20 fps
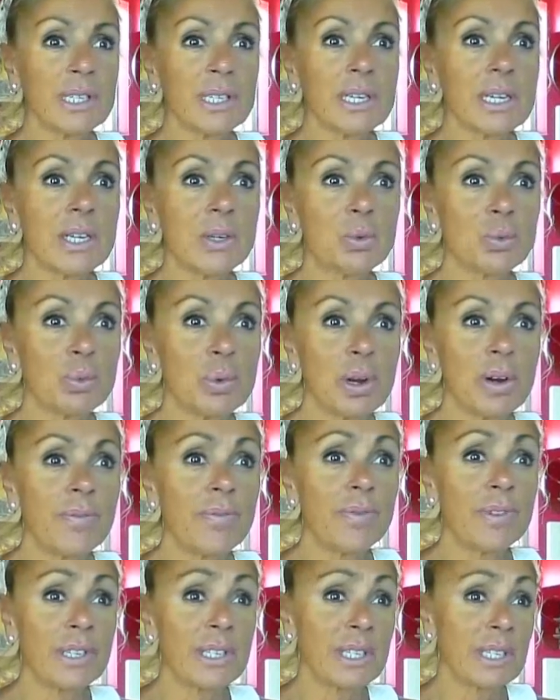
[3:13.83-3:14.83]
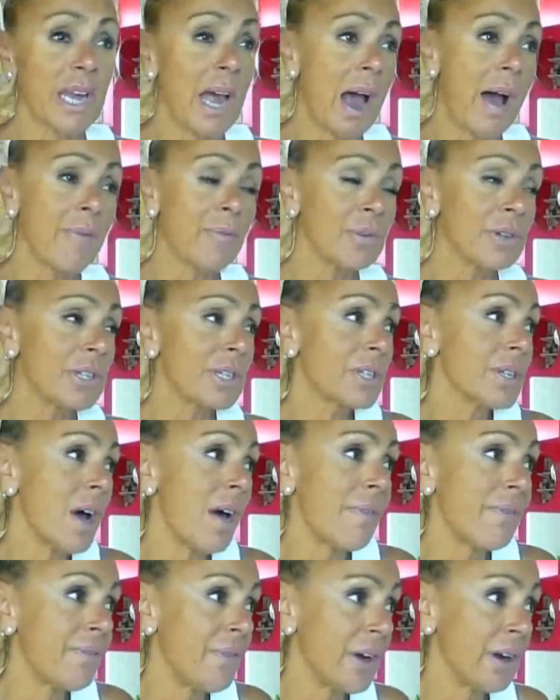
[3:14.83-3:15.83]
get rid of the staff, which is
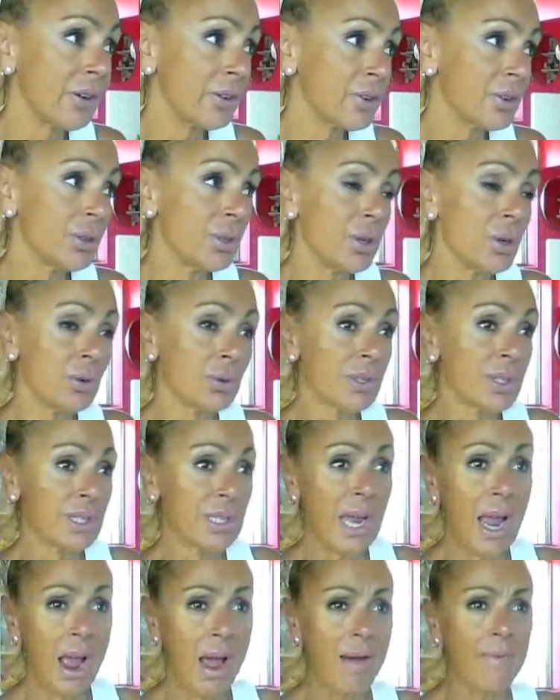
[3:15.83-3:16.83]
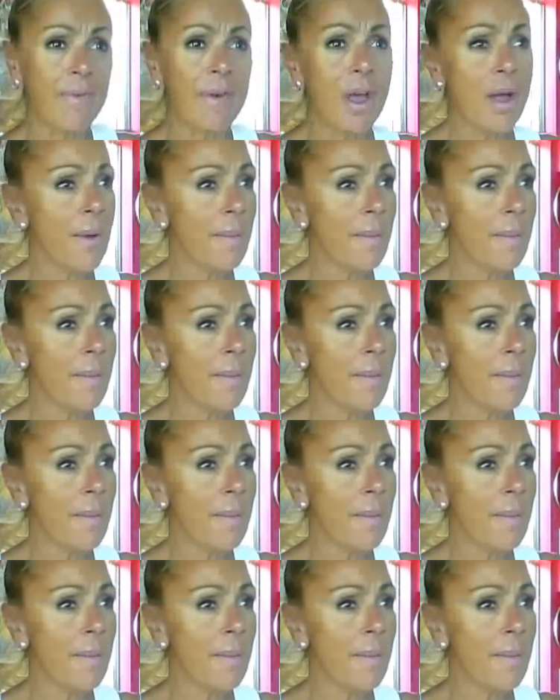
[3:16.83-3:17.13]
not fair to the old staff,